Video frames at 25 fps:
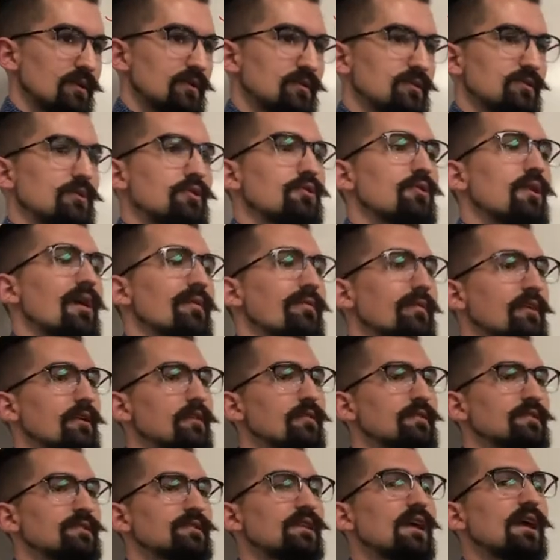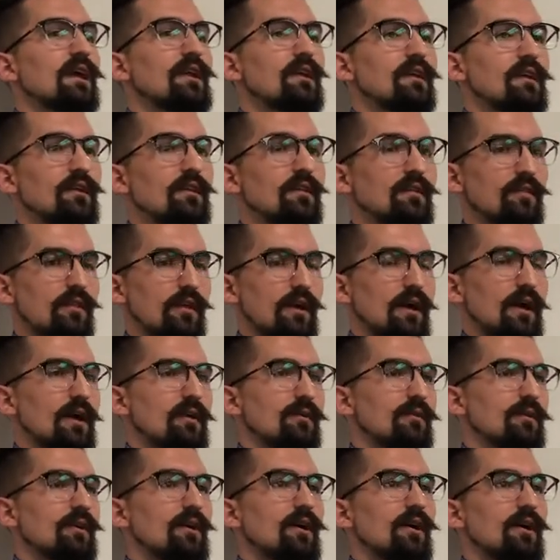So you have an understanding that
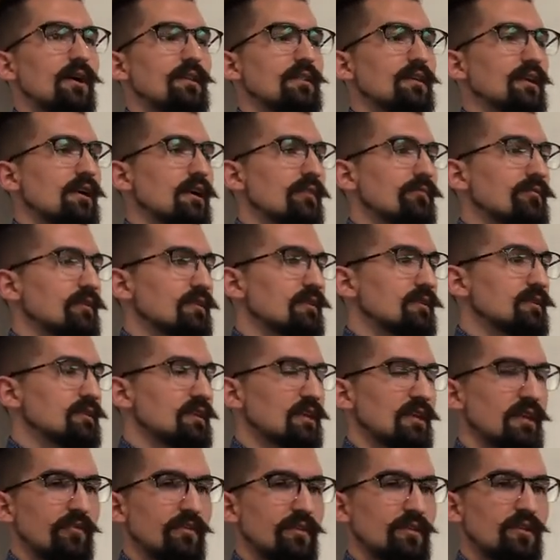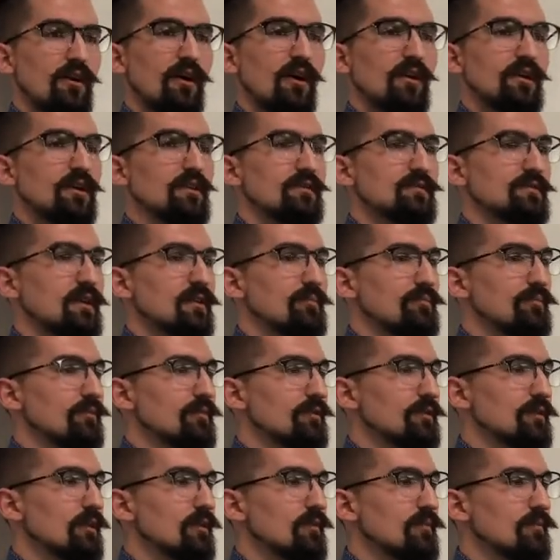uh, I think I gave it. Did I give a dog example
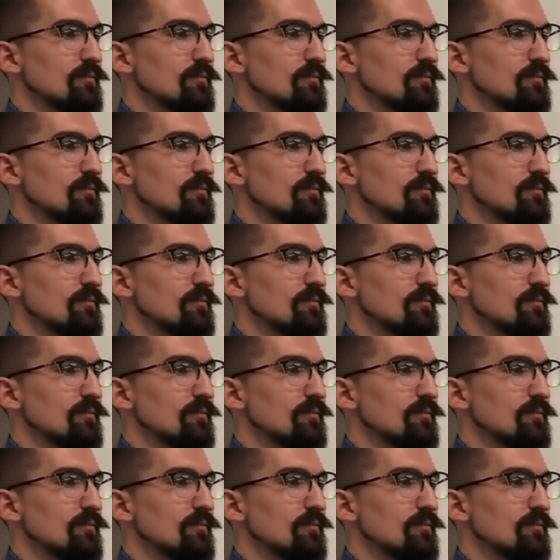in there?